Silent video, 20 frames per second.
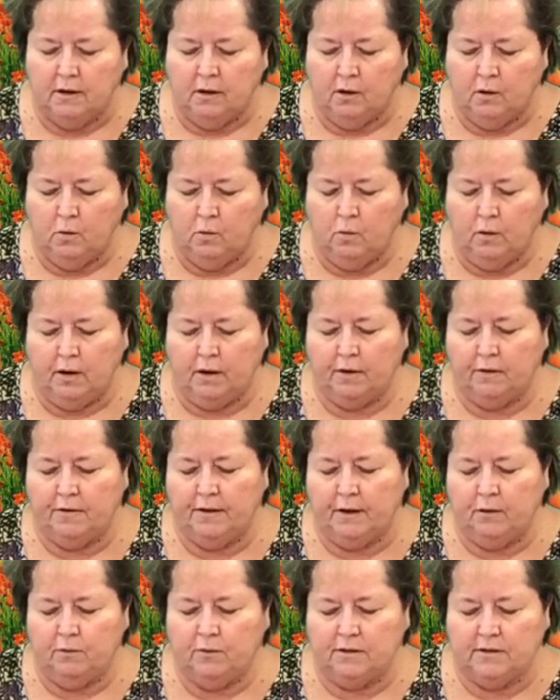where they
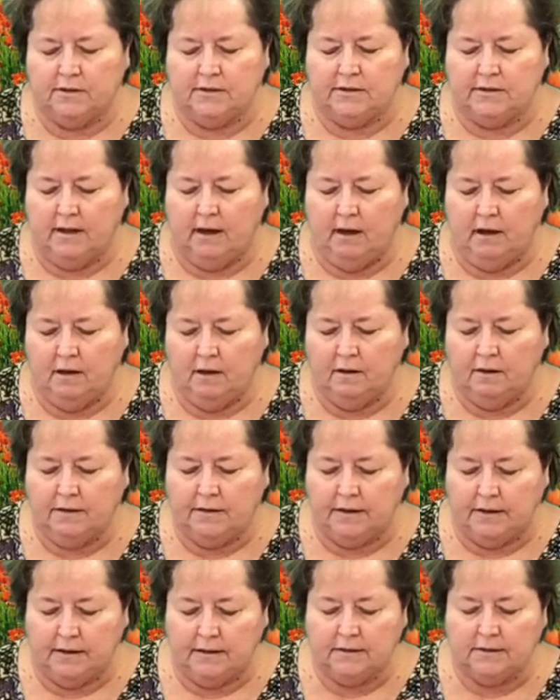would sell
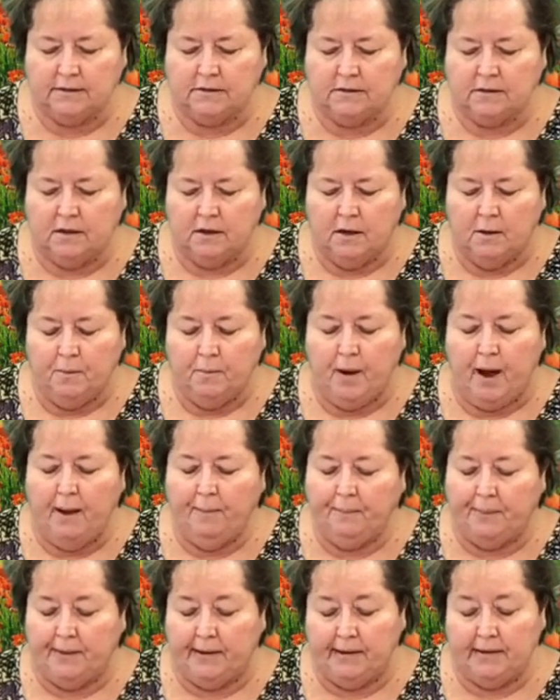these
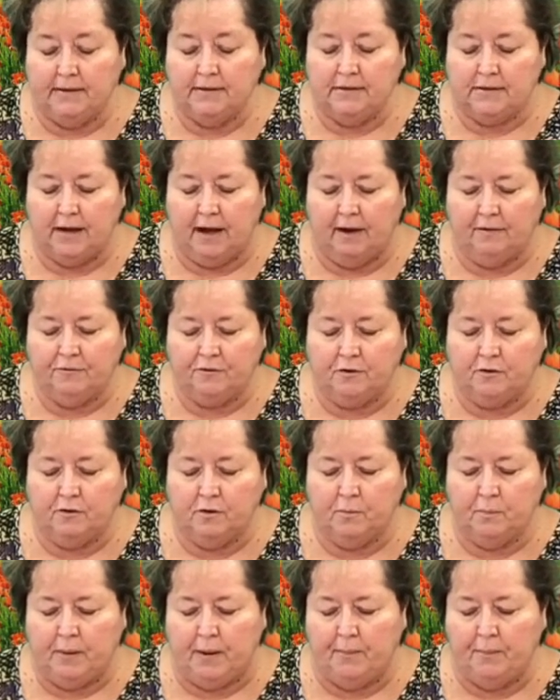poppies after the
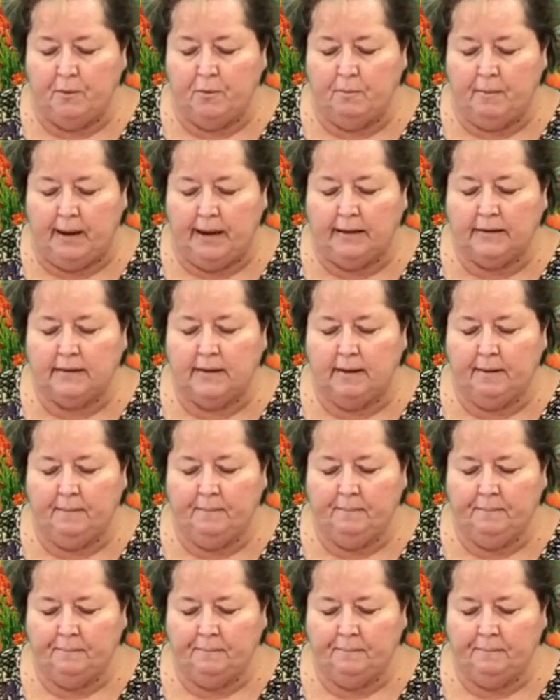people made them,